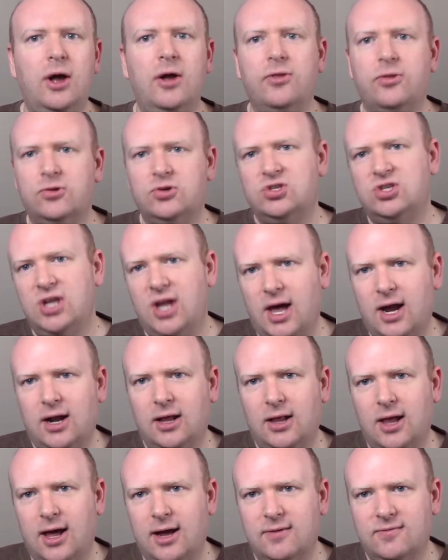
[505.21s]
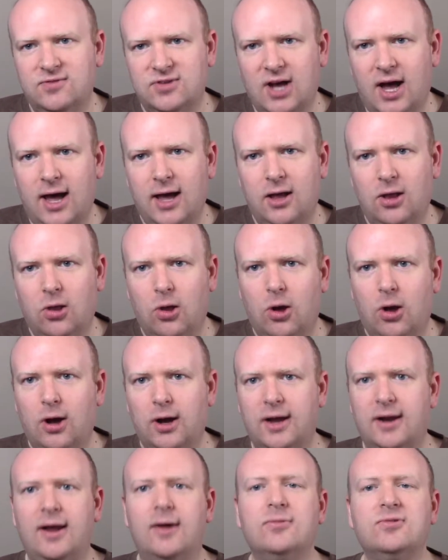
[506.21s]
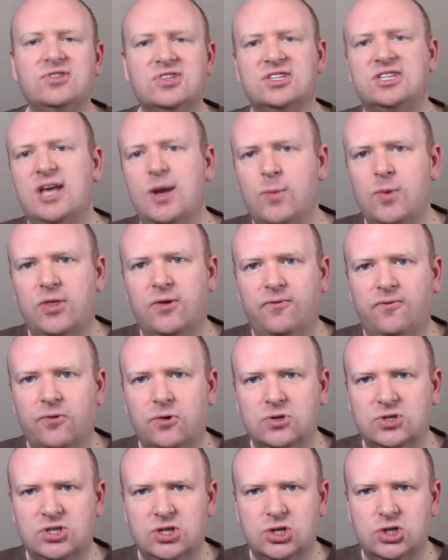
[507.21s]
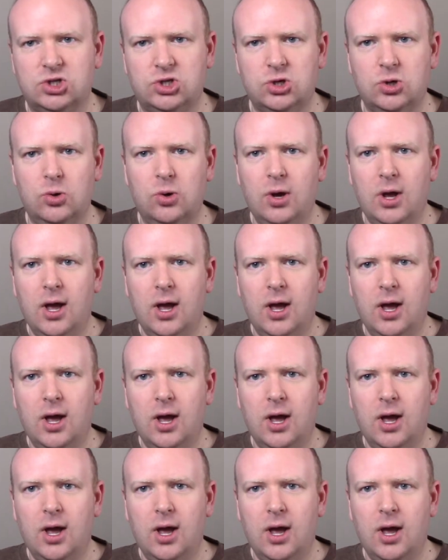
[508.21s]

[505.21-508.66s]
There's not a lot of dialogue, and that was the same with the first issue.